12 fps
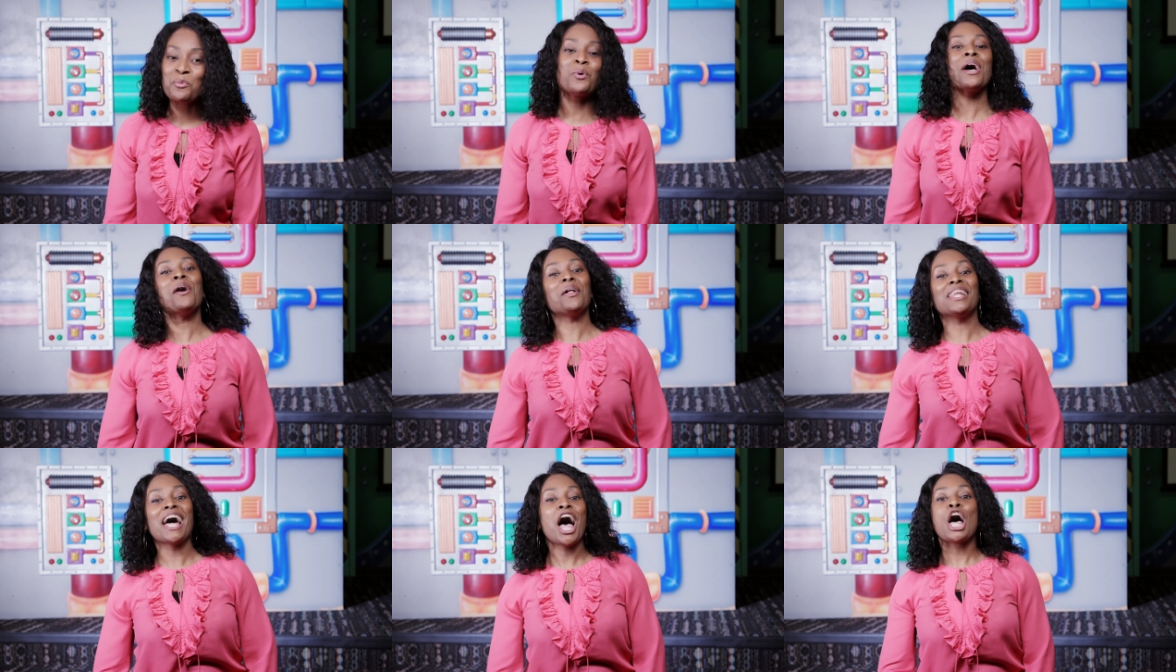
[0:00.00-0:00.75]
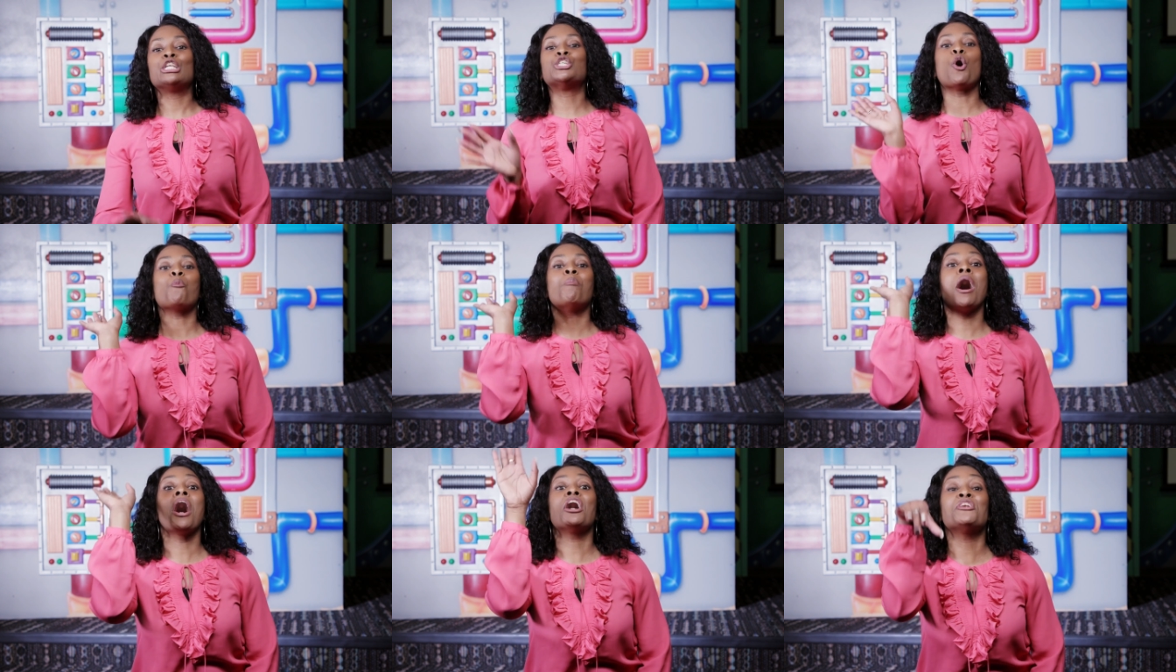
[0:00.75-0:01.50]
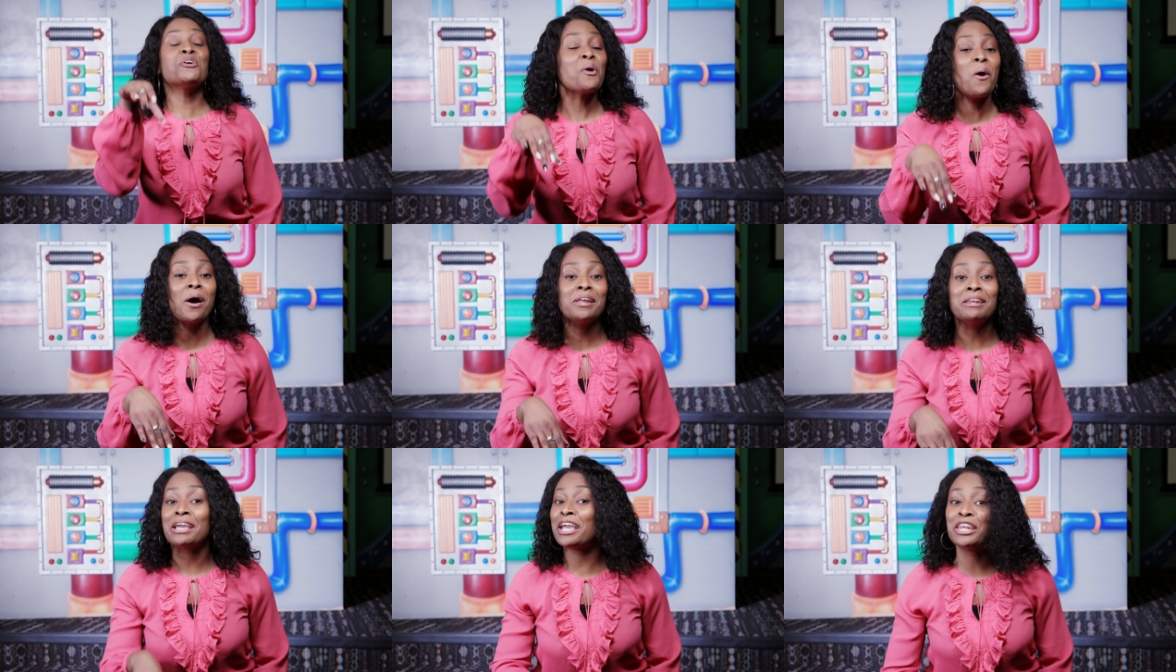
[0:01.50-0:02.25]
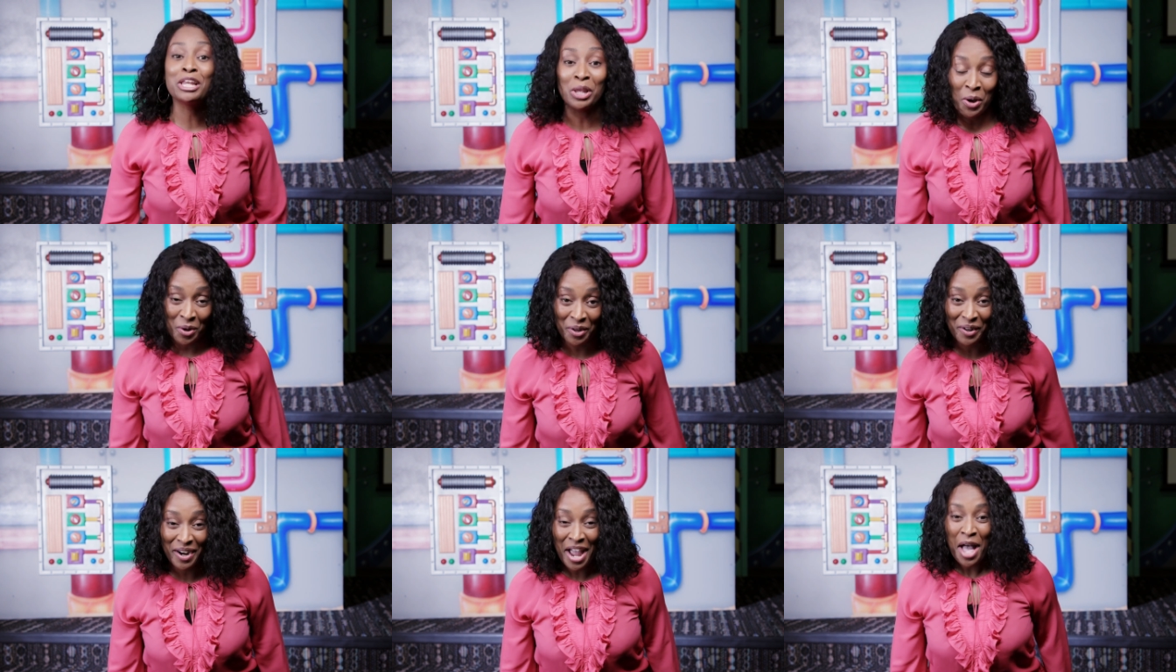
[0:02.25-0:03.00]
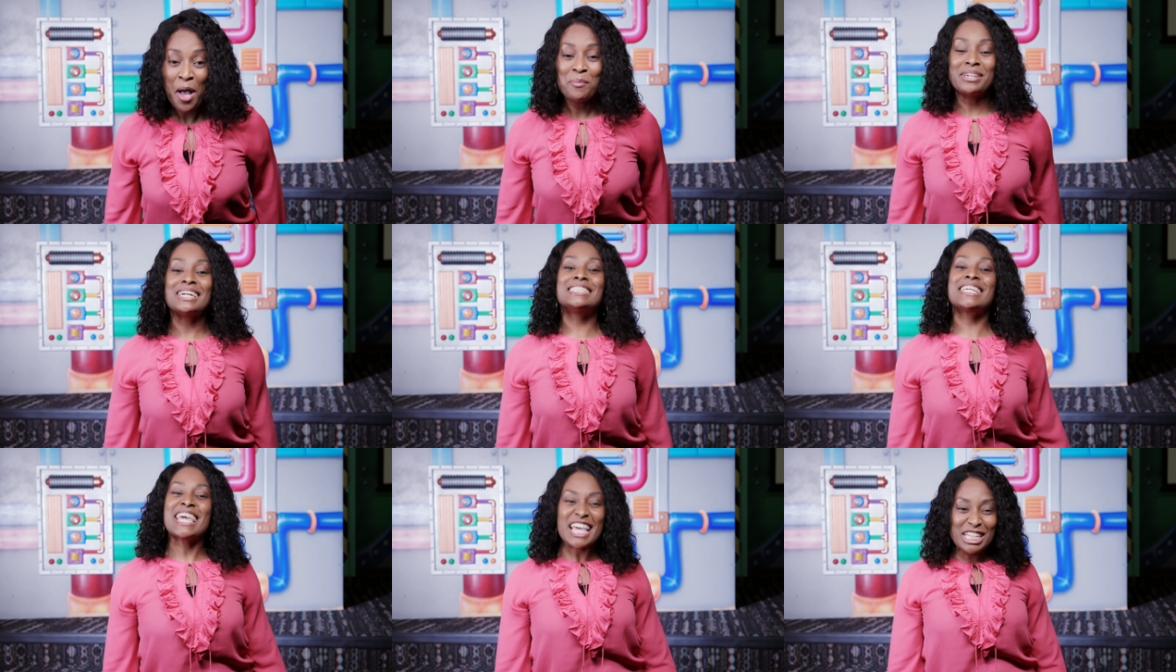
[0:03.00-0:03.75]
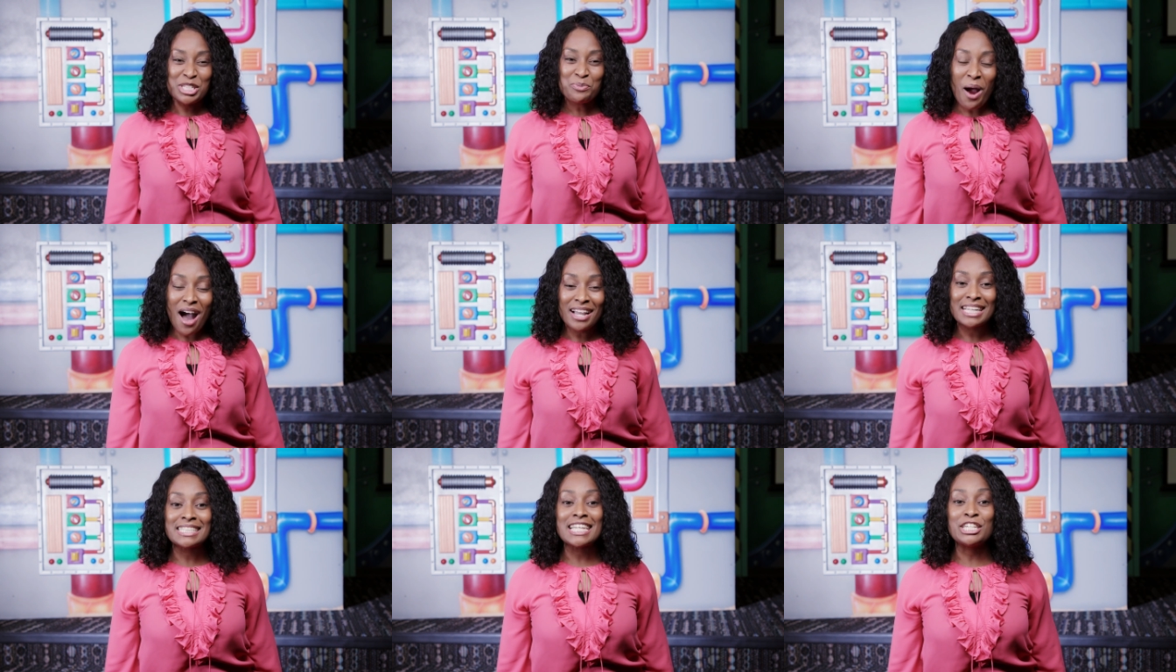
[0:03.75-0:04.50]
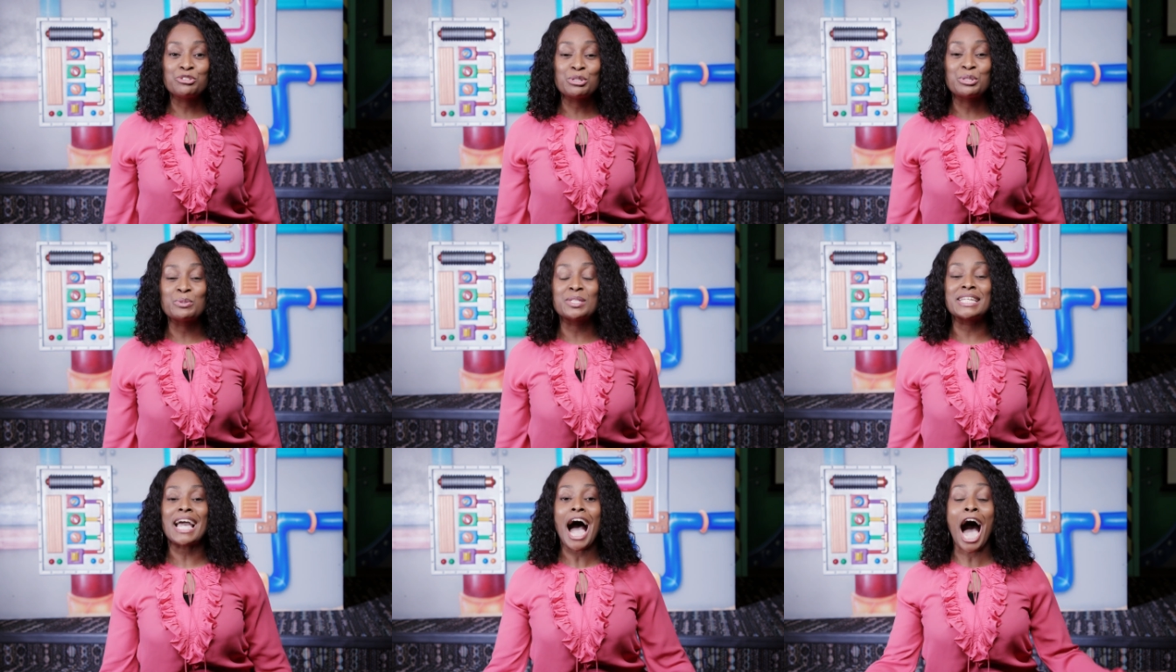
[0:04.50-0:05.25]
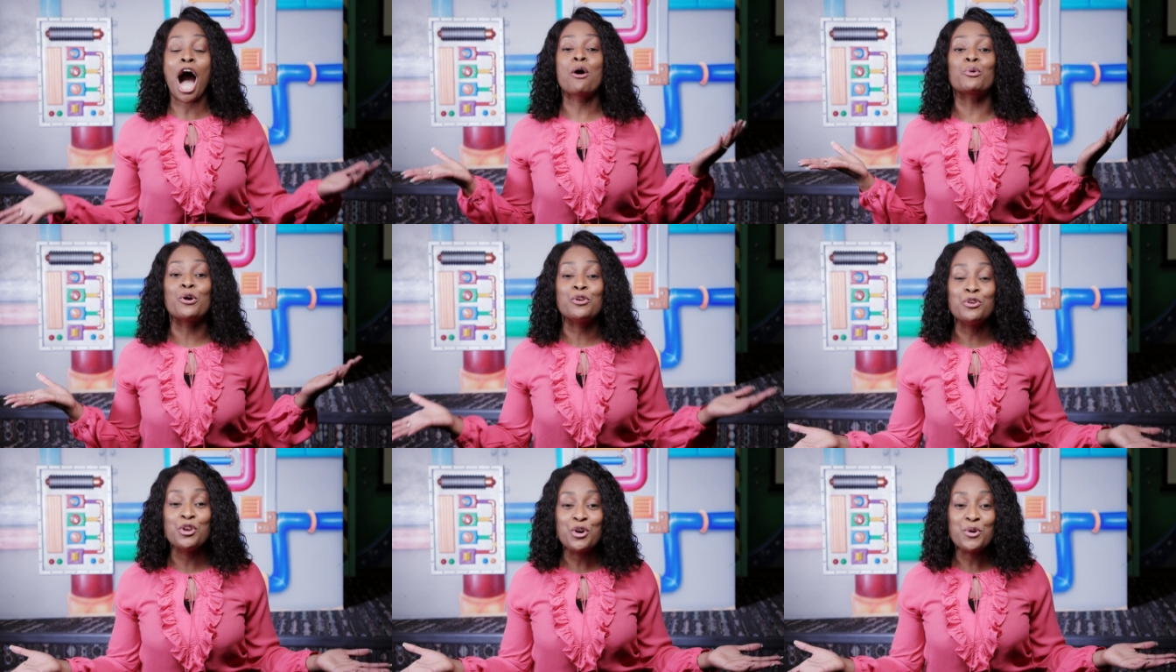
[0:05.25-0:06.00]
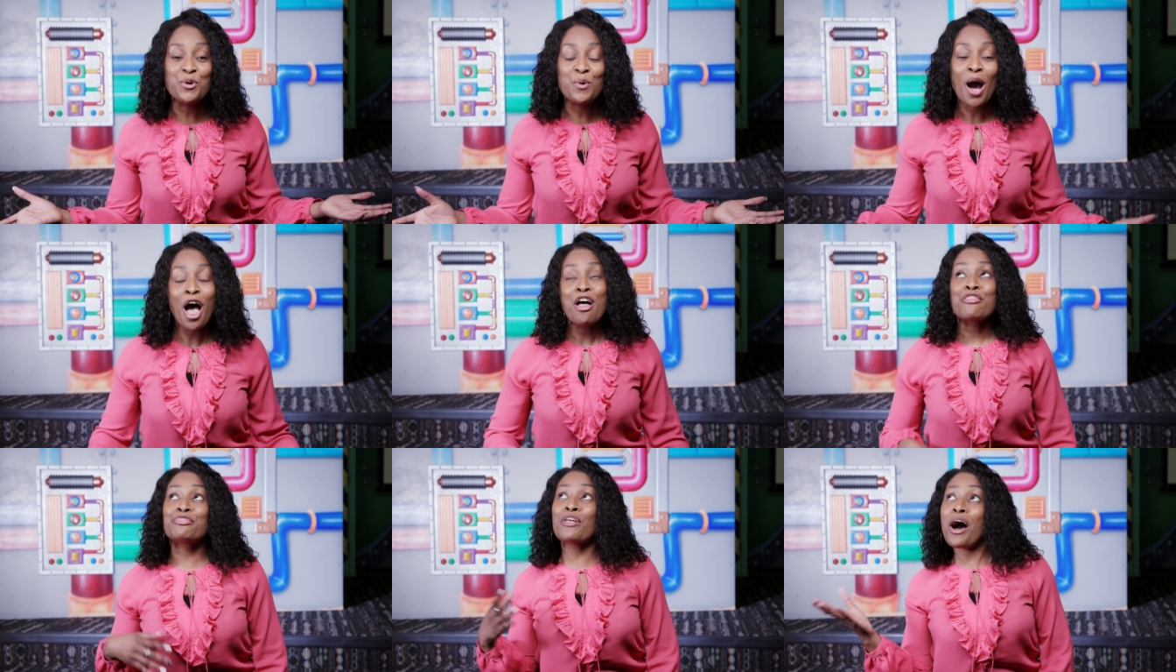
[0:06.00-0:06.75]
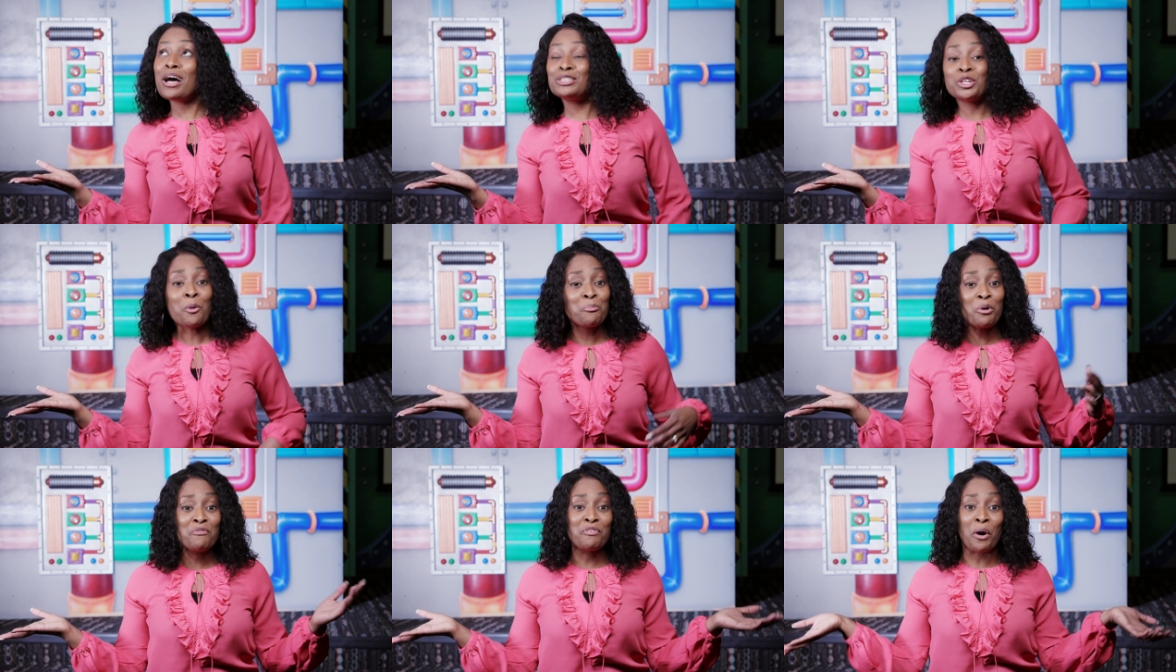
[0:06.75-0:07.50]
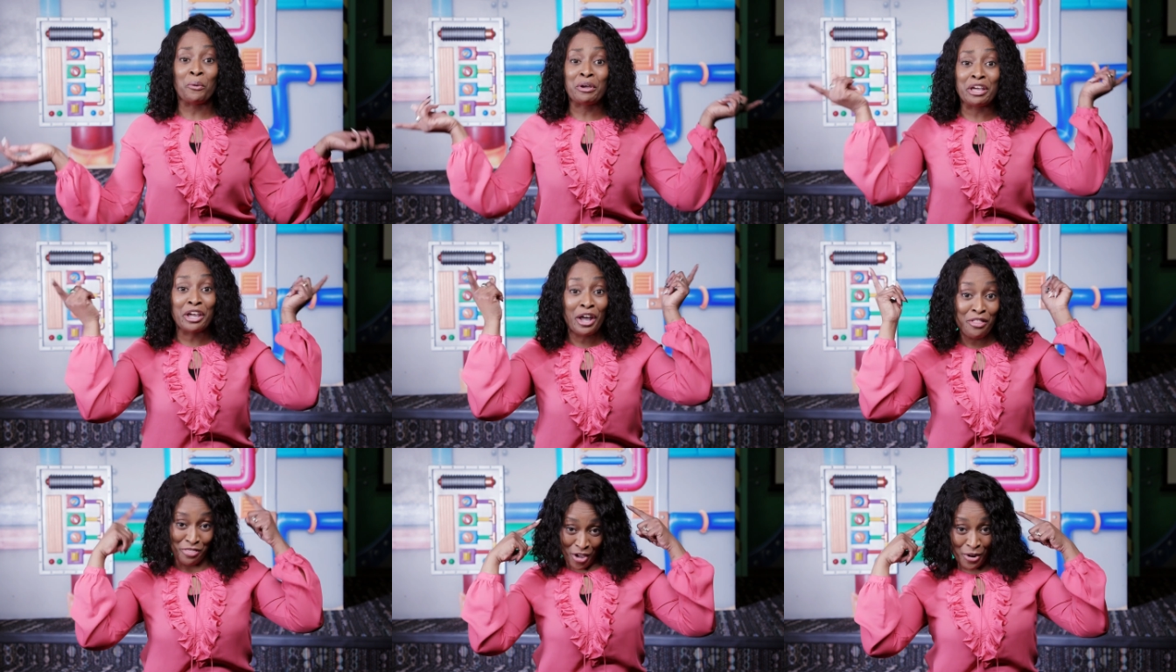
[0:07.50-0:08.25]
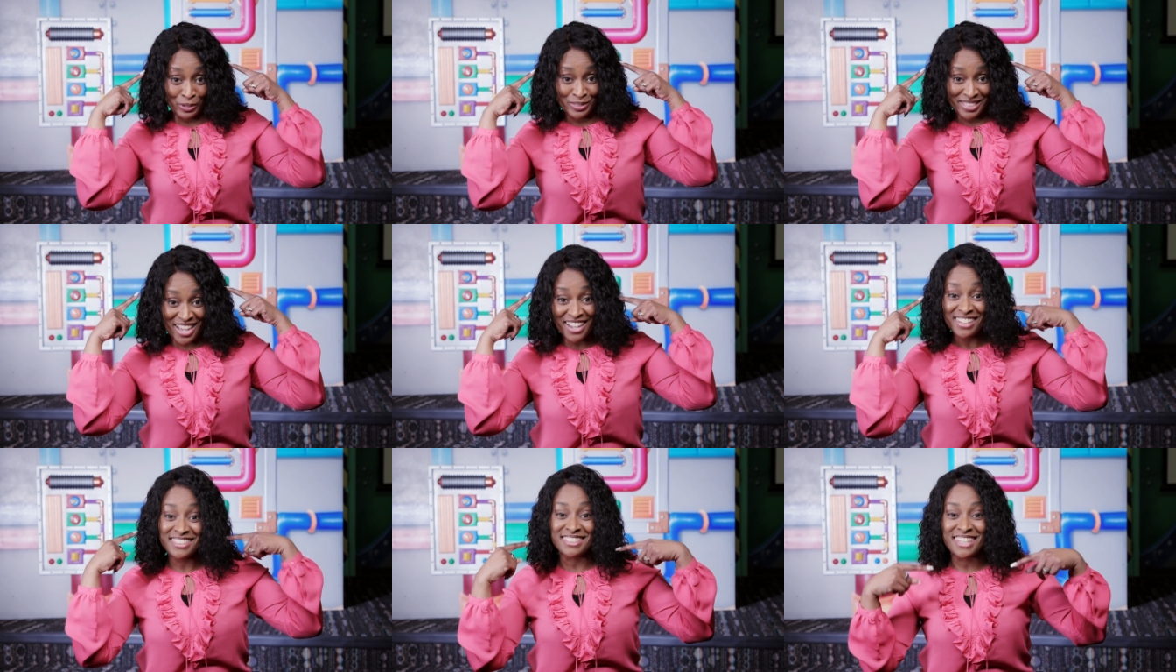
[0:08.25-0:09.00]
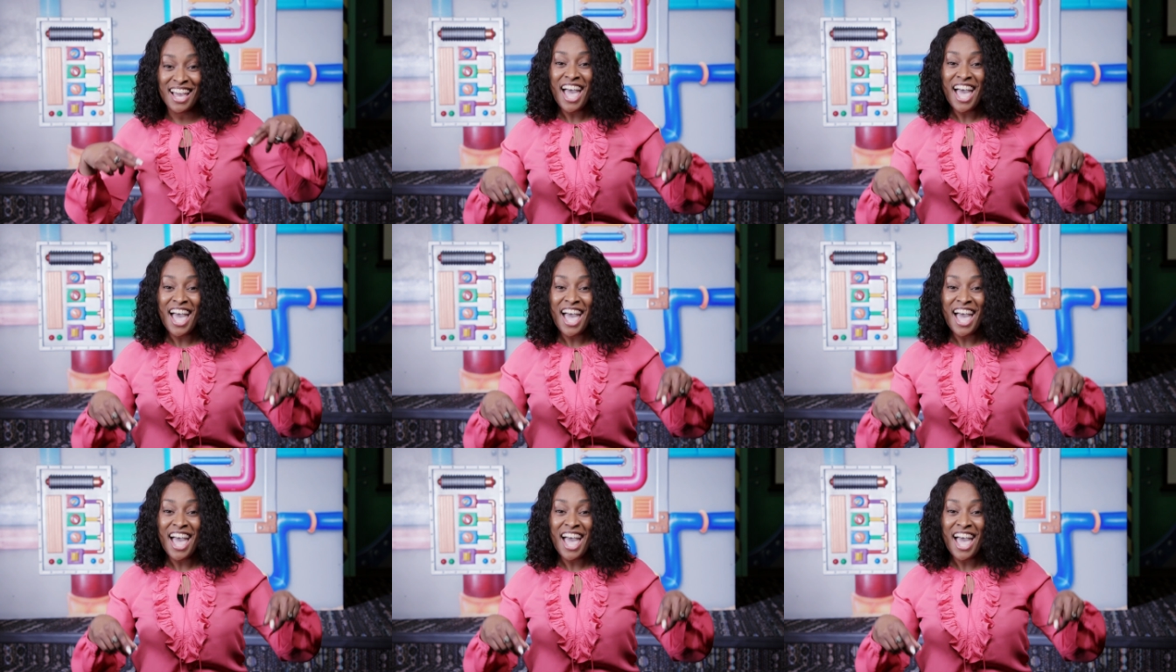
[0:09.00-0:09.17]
Well, don't ponder on it any longer because Kids Rock is introducing our new thought provoking Thursdays.